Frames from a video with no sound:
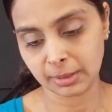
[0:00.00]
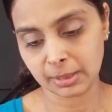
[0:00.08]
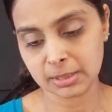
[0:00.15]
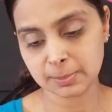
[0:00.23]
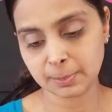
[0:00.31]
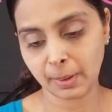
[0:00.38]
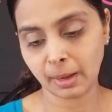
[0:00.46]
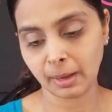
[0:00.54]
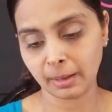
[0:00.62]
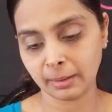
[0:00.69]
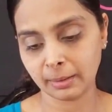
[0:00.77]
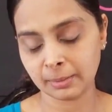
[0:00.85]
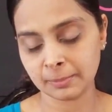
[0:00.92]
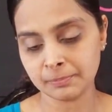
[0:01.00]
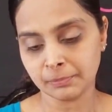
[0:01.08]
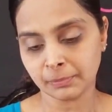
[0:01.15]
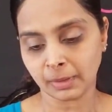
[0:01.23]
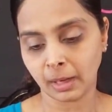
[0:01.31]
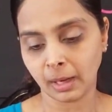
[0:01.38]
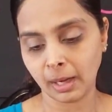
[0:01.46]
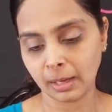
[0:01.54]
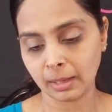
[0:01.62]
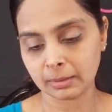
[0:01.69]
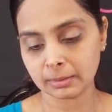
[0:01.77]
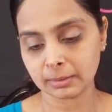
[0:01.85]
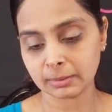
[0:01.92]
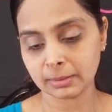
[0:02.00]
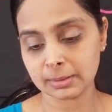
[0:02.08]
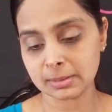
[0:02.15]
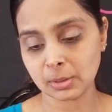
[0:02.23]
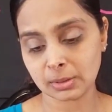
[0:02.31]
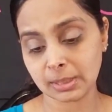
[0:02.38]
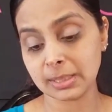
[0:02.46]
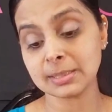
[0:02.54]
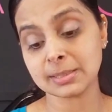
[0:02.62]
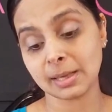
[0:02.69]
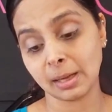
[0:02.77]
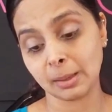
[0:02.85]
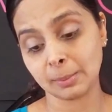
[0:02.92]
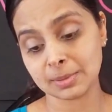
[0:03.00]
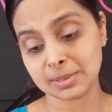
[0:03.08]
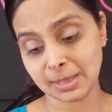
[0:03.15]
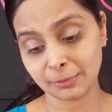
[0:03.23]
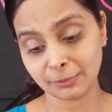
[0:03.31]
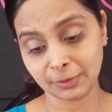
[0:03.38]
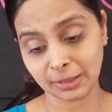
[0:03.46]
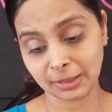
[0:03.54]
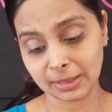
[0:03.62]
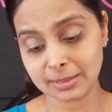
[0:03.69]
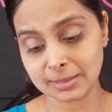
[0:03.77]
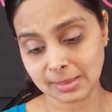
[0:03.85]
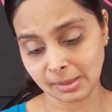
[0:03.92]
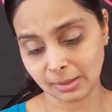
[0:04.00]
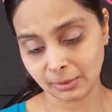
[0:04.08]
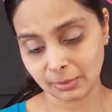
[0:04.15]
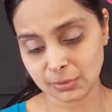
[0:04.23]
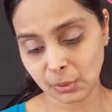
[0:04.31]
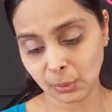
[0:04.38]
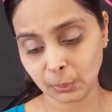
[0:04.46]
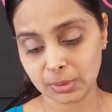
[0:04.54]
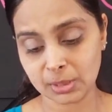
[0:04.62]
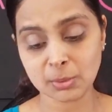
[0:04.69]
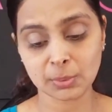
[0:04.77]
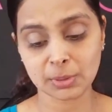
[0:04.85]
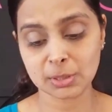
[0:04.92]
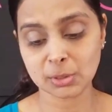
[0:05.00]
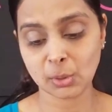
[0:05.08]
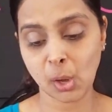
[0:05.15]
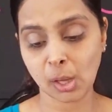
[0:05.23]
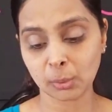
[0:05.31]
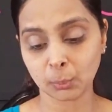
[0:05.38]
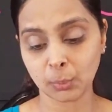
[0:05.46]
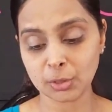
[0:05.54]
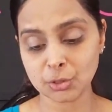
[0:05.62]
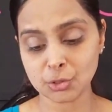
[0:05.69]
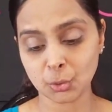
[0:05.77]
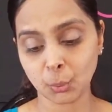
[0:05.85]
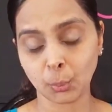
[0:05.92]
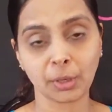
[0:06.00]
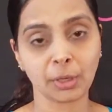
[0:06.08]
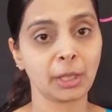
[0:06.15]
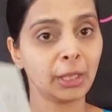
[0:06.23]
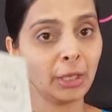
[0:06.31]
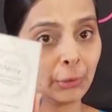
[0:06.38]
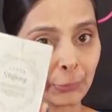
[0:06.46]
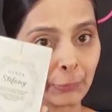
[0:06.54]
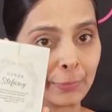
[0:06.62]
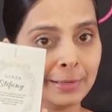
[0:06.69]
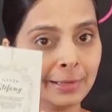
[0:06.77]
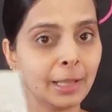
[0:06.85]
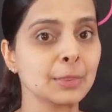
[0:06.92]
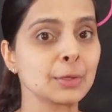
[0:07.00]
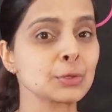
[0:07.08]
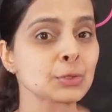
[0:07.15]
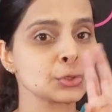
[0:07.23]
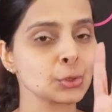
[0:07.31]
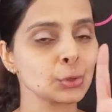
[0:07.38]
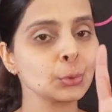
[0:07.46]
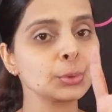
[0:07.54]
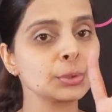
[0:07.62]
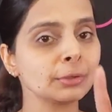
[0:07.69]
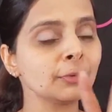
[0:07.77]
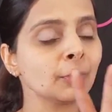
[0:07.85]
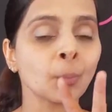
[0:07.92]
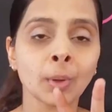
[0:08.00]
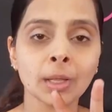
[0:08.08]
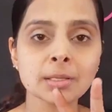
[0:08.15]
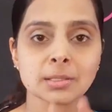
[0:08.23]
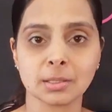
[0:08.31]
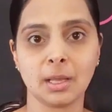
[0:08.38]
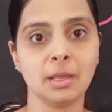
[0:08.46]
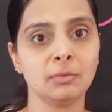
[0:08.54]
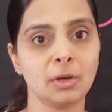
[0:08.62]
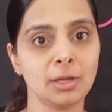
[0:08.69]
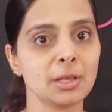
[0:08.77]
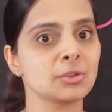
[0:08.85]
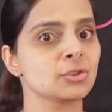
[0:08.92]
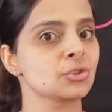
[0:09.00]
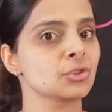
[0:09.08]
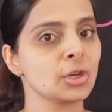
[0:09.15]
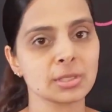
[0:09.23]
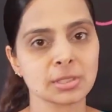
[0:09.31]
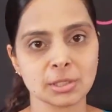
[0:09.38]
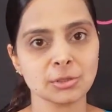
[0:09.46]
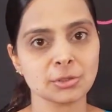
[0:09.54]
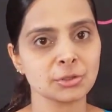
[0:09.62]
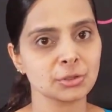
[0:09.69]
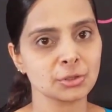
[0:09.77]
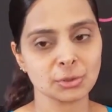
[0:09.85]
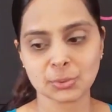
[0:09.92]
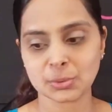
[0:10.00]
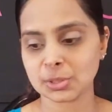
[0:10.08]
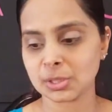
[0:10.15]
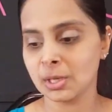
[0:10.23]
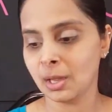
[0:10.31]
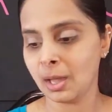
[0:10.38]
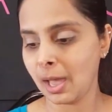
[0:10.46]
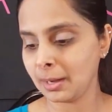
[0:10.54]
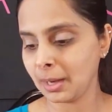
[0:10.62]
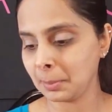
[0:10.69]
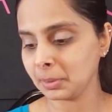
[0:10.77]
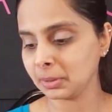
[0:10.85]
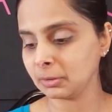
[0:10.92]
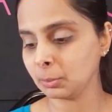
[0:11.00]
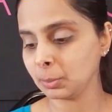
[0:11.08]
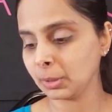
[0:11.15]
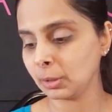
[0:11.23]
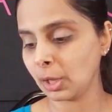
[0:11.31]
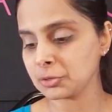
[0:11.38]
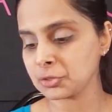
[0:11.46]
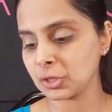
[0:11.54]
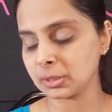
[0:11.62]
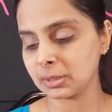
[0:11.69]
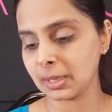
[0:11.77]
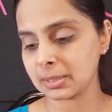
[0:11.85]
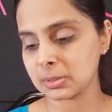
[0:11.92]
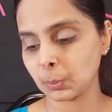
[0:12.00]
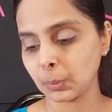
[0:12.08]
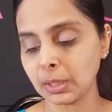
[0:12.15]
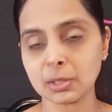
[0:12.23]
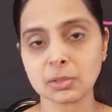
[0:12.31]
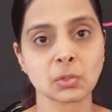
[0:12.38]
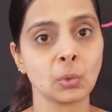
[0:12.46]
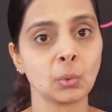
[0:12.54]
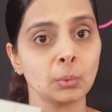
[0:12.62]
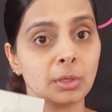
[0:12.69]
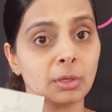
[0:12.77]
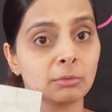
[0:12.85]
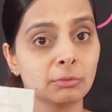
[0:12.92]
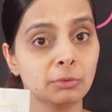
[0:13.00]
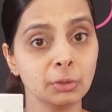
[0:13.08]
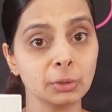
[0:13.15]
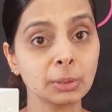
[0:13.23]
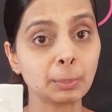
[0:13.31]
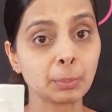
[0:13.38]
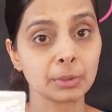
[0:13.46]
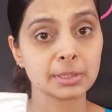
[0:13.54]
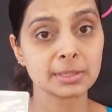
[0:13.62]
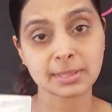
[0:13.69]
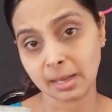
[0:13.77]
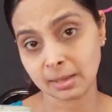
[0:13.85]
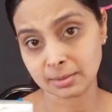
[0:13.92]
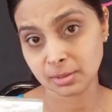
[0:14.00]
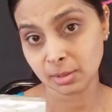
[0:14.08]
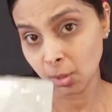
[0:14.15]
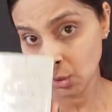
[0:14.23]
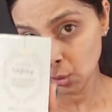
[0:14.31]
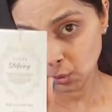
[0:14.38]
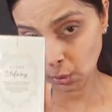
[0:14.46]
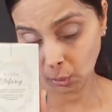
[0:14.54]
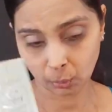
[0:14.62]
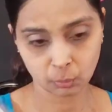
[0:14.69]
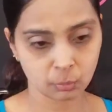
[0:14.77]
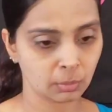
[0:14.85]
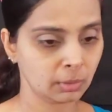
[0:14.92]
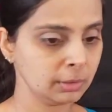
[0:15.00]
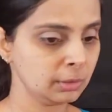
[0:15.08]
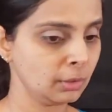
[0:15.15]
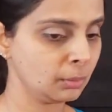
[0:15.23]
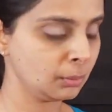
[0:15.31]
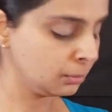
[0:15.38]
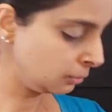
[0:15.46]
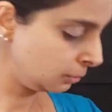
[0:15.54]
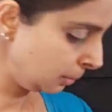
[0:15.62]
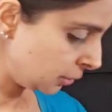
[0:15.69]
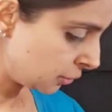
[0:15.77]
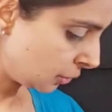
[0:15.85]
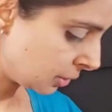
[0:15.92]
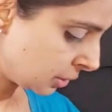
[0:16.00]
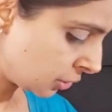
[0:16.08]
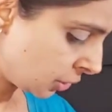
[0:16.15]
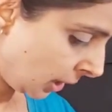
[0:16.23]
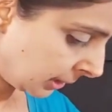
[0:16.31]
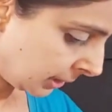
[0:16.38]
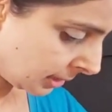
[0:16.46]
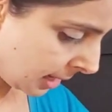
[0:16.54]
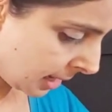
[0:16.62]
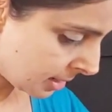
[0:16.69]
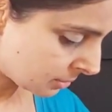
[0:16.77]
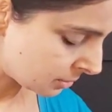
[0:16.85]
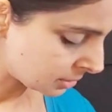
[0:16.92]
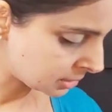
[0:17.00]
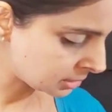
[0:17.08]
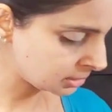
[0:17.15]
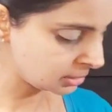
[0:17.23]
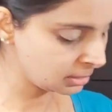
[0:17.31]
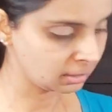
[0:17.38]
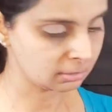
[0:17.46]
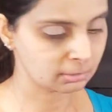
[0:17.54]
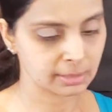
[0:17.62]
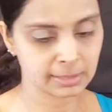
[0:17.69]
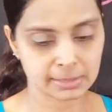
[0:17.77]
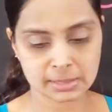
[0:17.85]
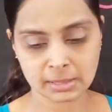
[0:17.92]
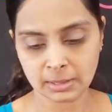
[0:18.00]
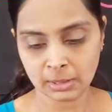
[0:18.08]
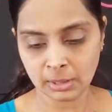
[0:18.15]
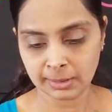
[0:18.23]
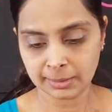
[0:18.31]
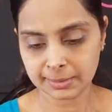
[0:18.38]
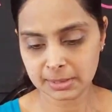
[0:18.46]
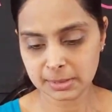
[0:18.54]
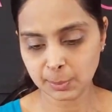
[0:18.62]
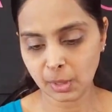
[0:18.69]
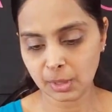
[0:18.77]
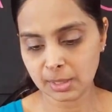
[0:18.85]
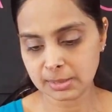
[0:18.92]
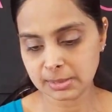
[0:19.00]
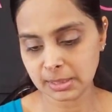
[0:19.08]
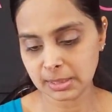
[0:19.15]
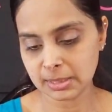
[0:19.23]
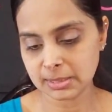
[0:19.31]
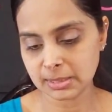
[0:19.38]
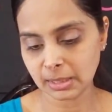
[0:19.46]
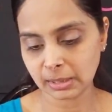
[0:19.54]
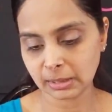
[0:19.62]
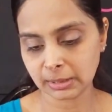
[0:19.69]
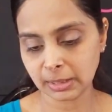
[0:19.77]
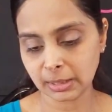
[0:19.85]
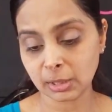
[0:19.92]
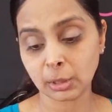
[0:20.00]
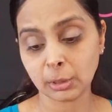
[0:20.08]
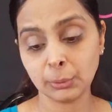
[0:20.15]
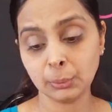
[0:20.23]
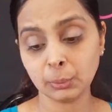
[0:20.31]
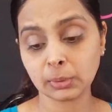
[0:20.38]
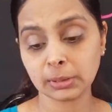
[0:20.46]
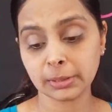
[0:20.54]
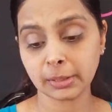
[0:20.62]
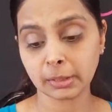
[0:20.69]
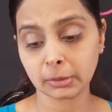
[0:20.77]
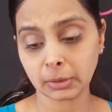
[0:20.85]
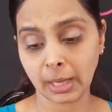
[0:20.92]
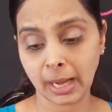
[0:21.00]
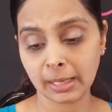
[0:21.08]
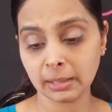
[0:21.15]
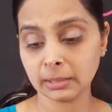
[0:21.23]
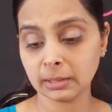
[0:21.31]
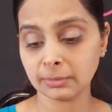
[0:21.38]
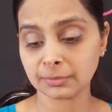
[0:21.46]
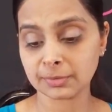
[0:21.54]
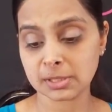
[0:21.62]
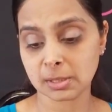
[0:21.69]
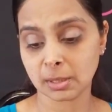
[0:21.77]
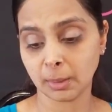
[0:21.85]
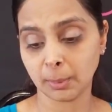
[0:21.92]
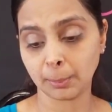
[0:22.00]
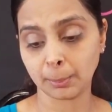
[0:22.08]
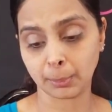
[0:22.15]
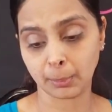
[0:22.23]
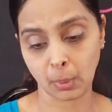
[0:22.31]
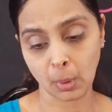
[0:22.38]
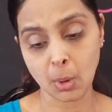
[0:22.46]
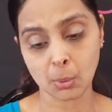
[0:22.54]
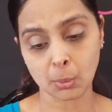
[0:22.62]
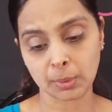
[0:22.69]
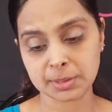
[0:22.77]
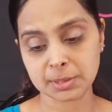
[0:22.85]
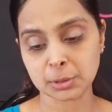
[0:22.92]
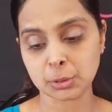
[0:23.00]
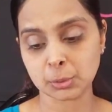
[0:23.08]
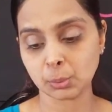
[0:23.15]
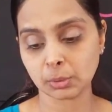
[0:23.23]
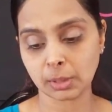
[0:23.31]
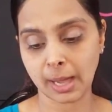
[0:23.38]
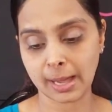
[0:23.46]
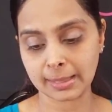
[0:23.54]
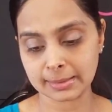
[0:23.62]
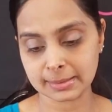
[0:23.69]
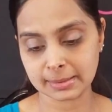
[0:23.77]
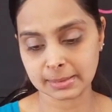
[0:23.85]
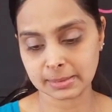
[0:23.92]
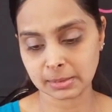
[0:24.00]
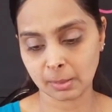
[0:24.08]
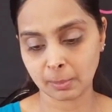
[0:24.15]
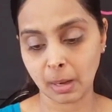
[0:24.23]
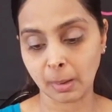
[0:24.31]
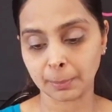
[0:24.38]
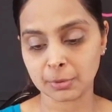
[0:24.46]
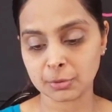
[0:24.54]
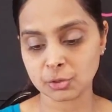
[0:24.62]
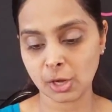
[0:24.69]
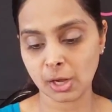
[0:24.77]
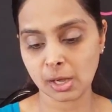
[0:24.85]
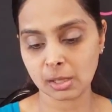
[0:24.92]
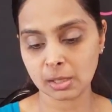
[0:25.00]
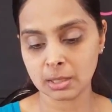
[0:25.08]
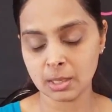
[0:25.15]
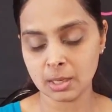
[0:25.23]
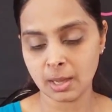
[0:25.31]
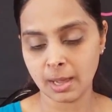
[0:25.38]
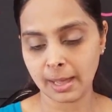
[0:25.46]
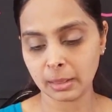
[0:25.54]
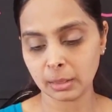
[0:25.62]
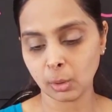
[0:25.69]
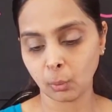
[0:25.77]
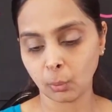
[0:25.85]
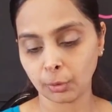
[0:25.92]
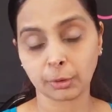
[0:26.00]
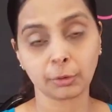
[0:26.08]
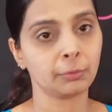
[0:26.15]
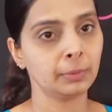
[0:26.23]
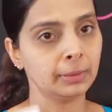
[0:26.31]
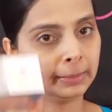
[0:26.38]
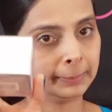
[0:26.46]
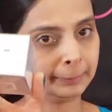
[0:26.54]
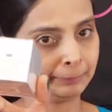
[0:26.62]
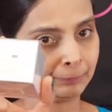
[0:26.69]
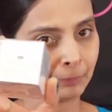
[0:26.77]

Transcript: It's by, it's Ginza, Stephanie Ginza. So this one is called Wish You Were Here. And there's 2 different ones, and Avon has just introduced, and I believe it'll be launching next week. So they're really pretty scents. So, you know, be sure to check that out. All right. This product is a new clinical eye lift pro. It's a dual eye system, upper gel and lower cream.